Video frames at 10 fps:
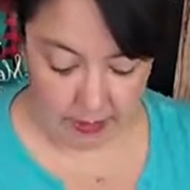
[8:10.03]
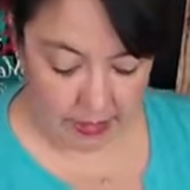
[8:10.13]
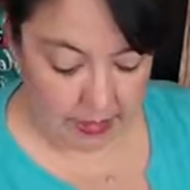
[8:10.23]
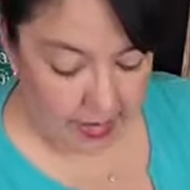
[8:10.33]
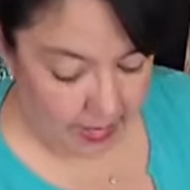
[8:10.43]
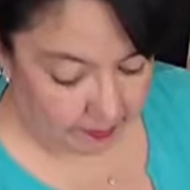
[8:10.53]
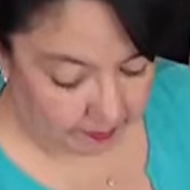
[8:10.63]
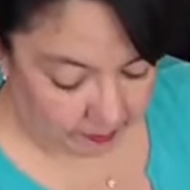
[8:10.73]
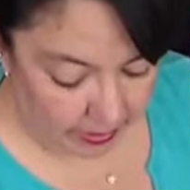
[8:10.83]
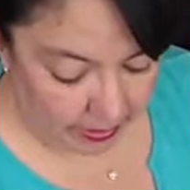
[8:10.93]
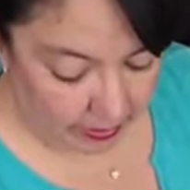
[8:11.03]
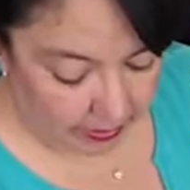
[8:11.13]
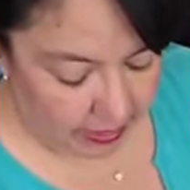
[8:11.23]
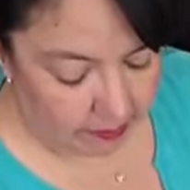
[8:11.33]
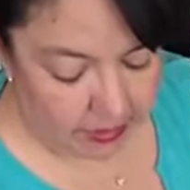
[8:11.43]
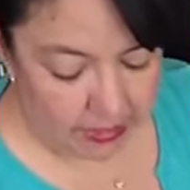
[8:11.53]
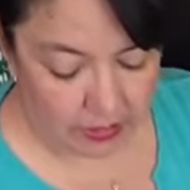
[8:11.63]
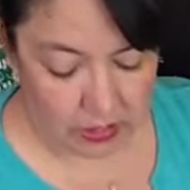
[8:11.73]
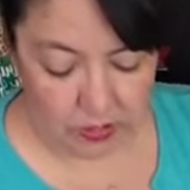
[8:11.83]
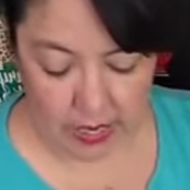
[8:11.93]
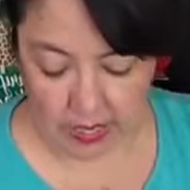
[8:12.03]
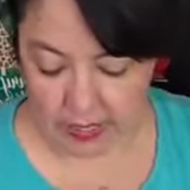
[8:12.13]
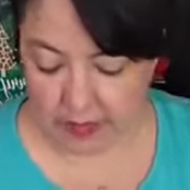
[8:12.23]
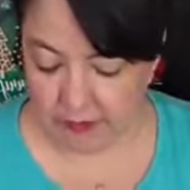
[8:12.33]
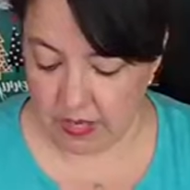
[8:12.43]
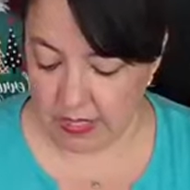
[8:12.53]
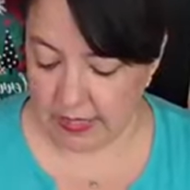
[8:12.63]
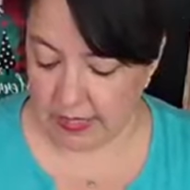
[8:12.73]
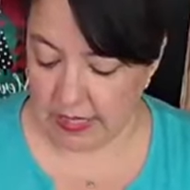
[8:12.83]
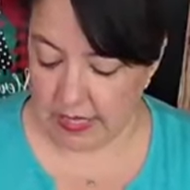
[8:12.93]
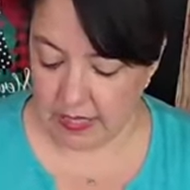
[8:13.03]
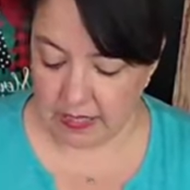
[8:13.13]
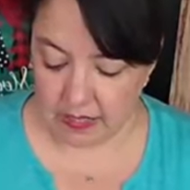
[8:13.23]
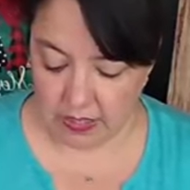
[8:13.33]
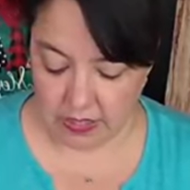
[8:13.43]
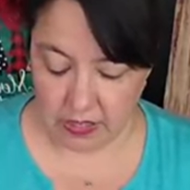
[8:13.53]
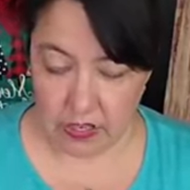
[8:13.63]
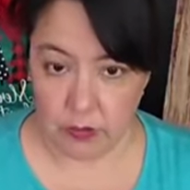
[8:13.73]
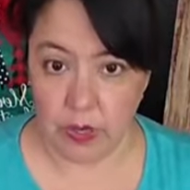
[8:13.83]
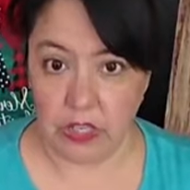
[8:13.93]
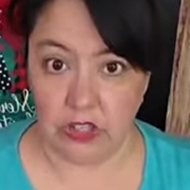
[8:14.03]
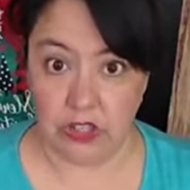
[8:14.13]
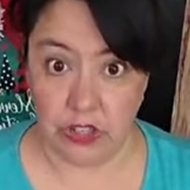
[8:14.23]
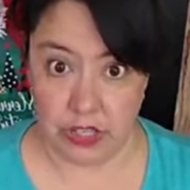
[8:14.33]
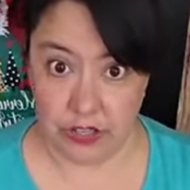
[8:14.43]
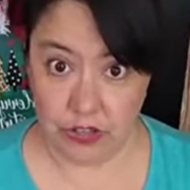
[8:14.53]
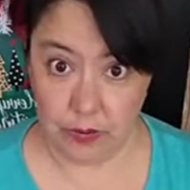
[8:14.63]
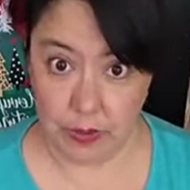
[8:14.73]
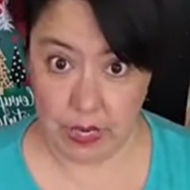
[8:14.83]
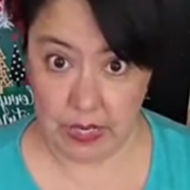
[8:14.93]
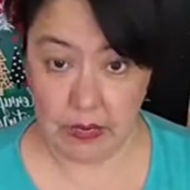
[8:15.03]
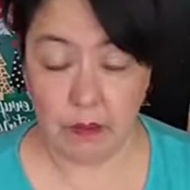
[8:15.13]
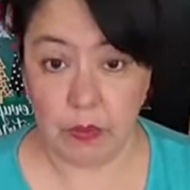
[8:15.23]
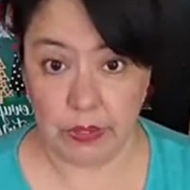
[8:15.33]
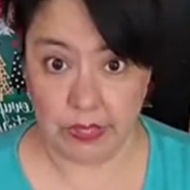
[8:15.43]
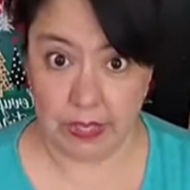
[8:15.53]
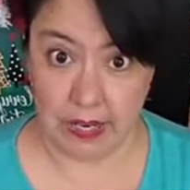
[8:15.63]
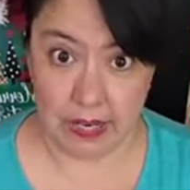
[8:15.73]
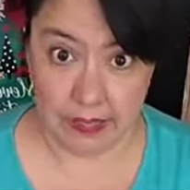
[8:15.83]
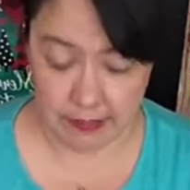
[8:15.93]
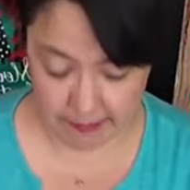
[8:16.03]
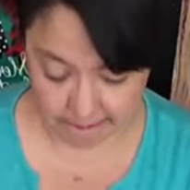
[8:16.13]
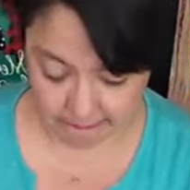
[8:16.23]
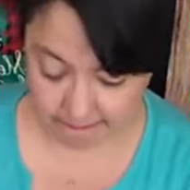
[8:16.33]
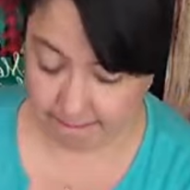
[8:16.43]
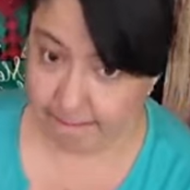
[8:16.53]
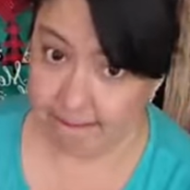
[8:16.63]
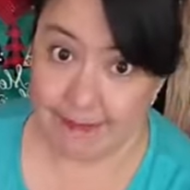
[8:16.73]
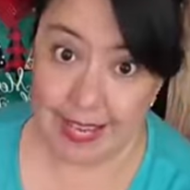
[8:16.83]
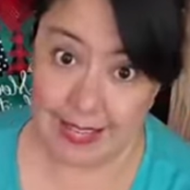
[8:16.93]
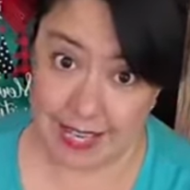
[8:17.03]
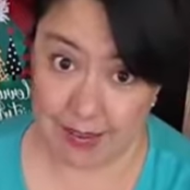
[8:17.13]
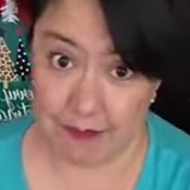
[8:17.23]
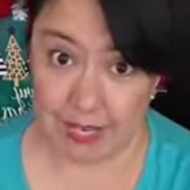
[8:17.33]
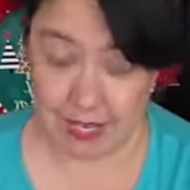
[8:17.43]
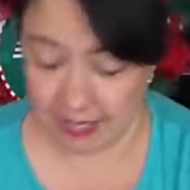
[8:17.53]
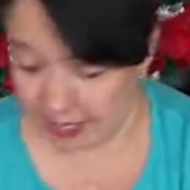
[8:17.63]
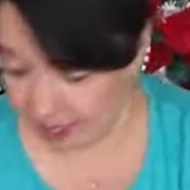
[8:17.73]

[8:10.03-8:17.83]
yeah, that means you guys have not seen the new gingerbread poinsettias that have been added.